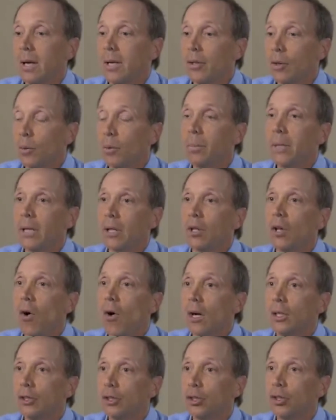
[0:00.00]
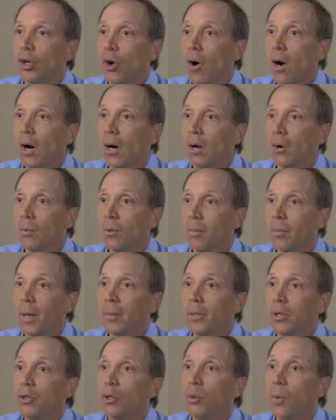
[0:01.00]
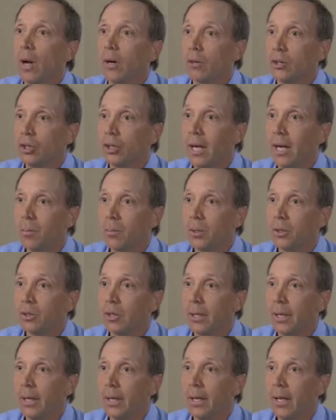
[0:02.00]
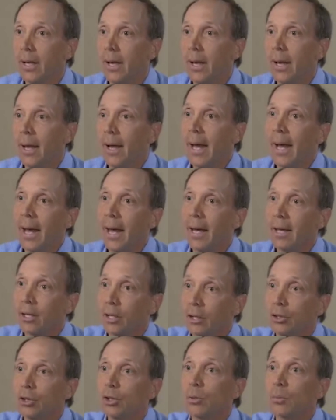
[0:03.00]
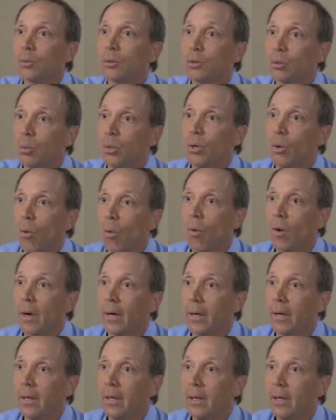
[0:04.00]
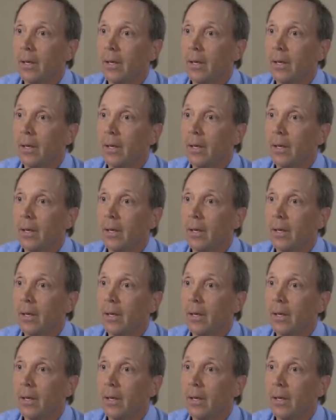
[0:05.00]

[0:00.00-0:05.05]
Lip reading: there would be a large jar with maybe 200 samples in it, and consumers would hoard.